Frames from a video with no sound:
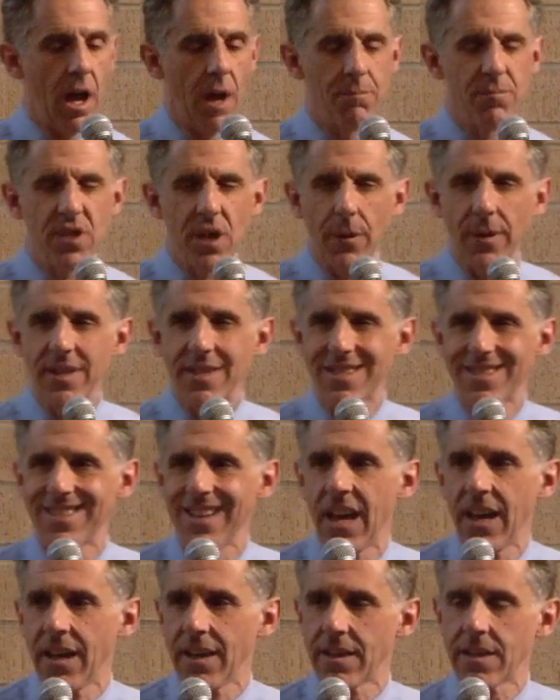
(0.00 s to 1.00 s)
So
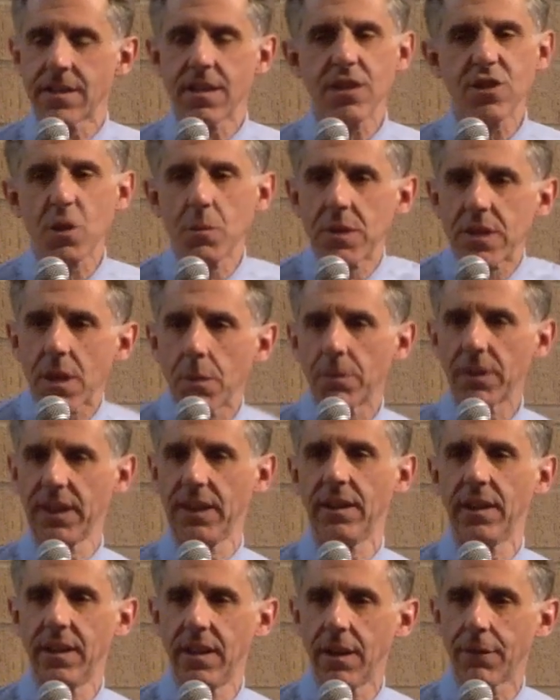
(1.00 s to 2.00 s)
the system is
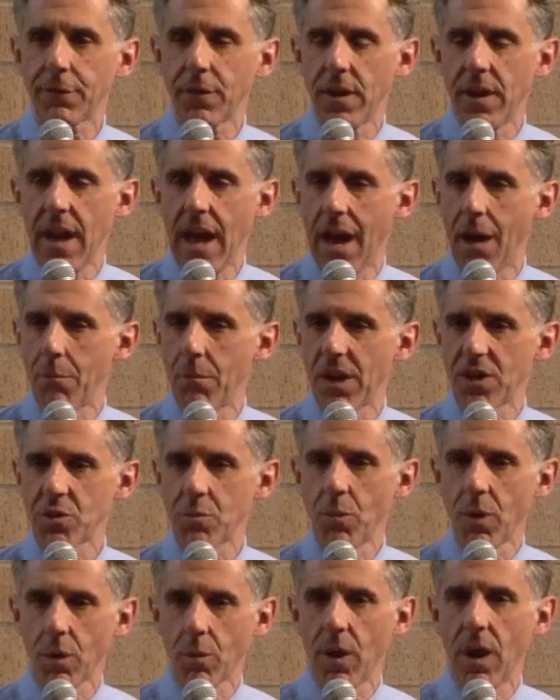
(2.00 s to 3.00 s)
completely different now, much
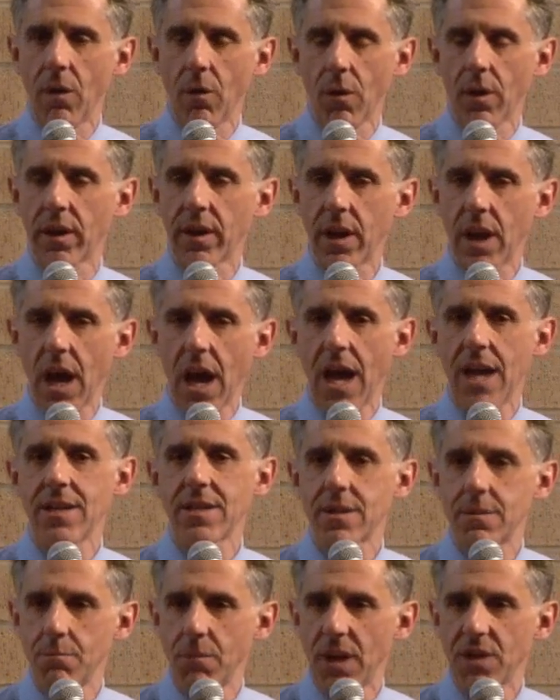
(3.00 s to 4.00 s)
more
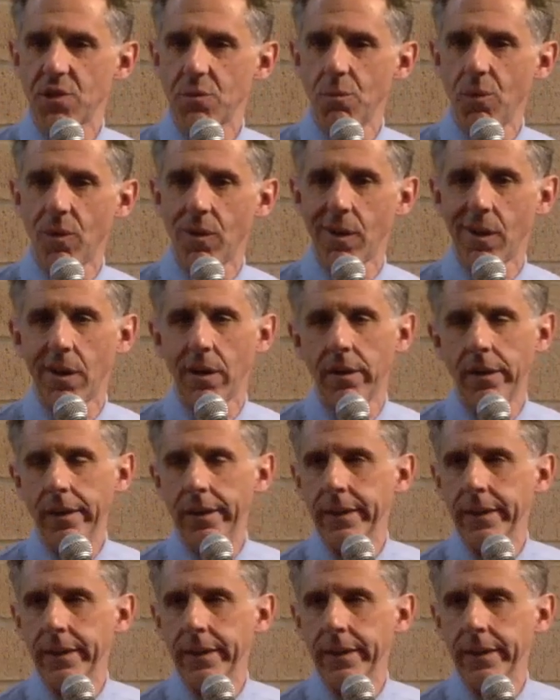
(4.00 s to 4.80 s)
well-organized, much more